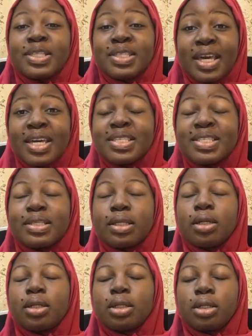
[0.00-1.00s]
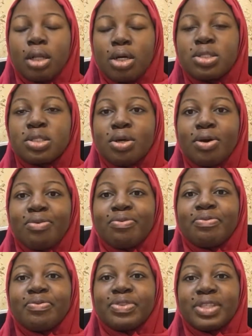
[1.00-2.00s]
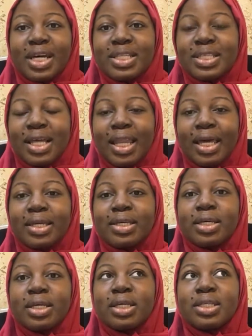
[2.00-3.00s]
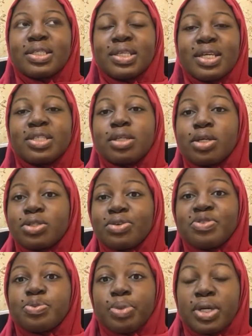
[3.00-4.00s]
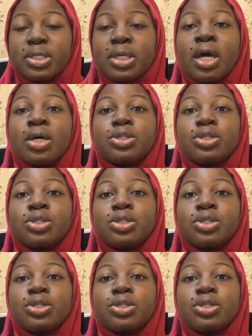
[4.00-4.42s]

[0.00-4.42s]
takes lots of data, like it takes lots of space.